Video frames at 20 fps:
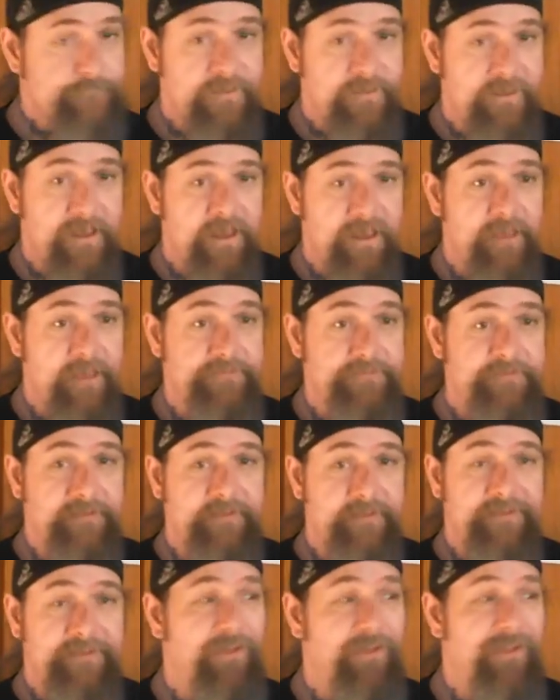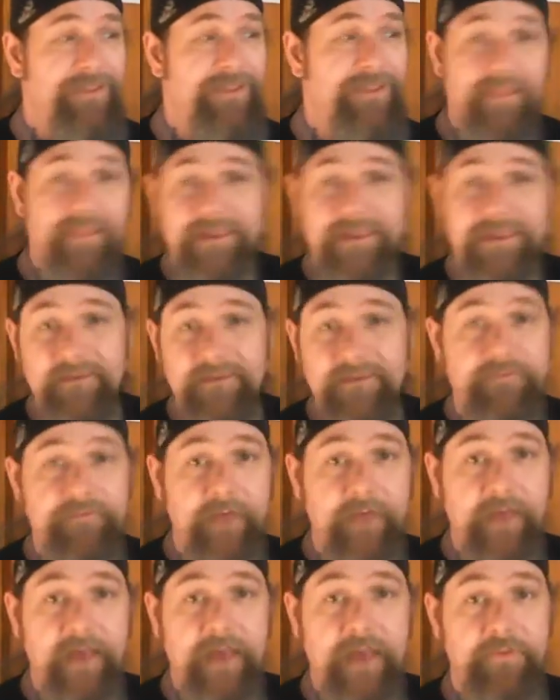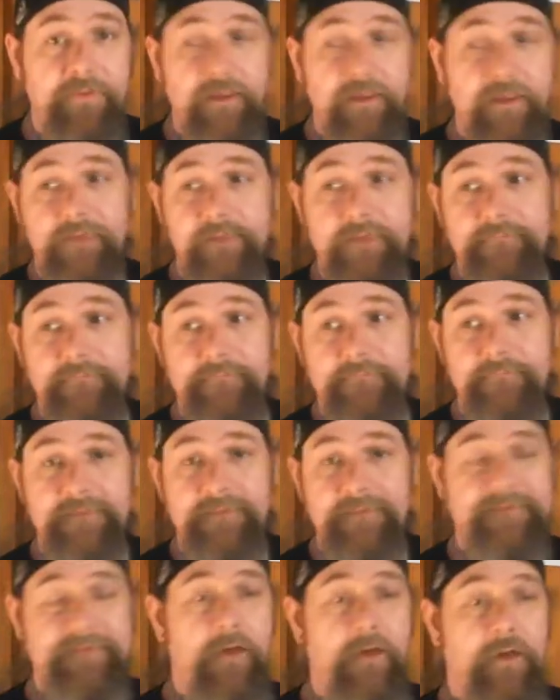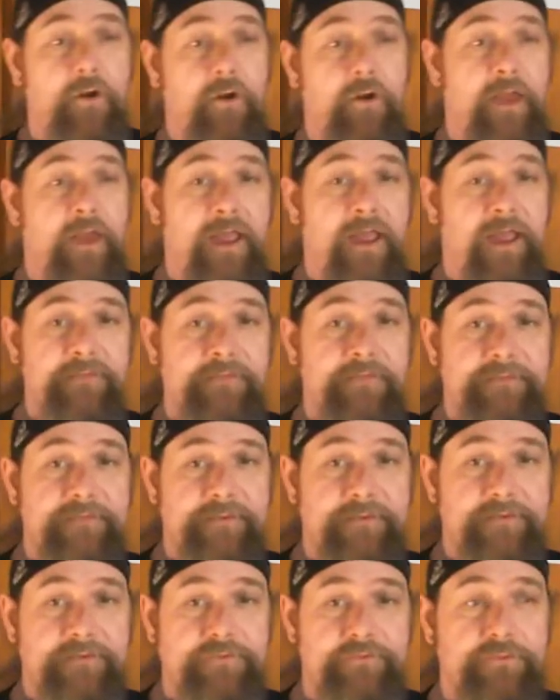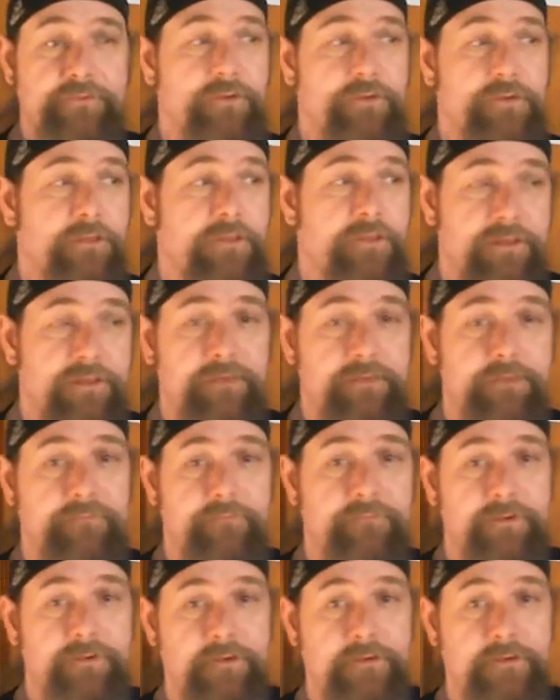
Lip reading: Guys, that's how they lived back then. That's how our ancestors lived.